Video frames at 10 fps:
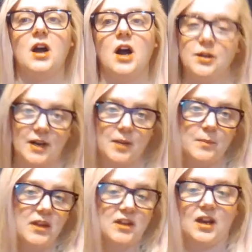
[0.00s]
I'd
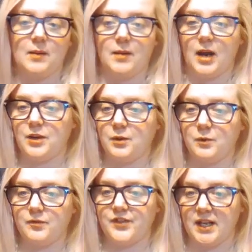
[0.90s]
recommend it. I
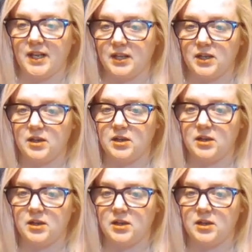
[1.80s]
don't think